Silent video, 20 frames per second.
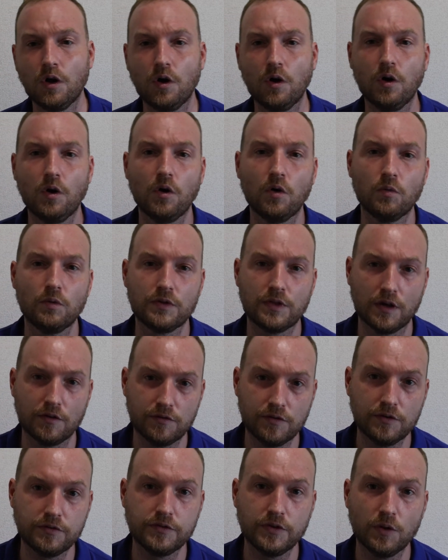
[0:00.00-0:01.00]
or with a
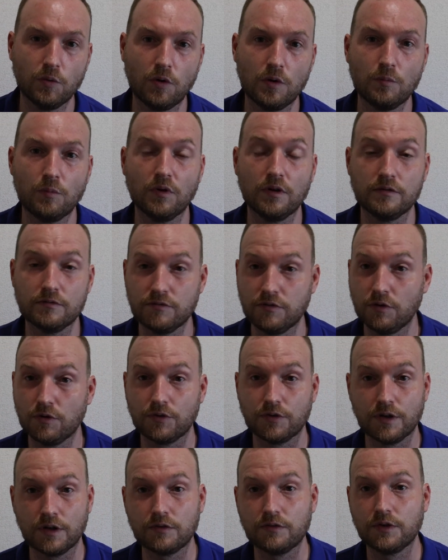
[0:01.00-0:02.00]
50
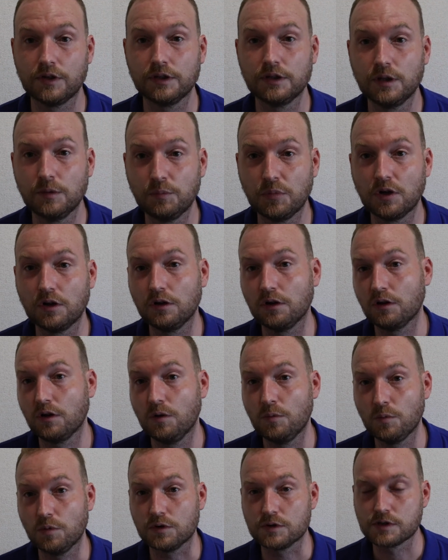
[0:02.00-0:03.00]
1.4. They are very typical
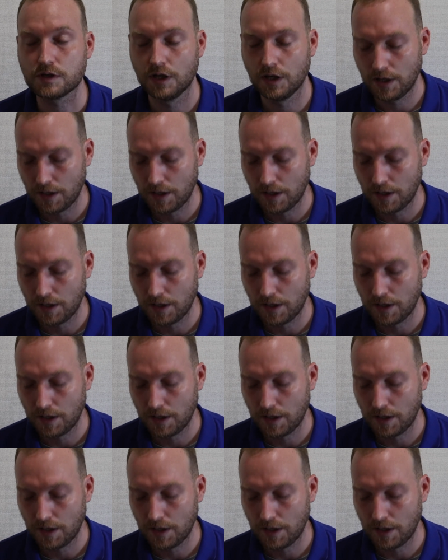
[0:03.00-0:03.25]
combos.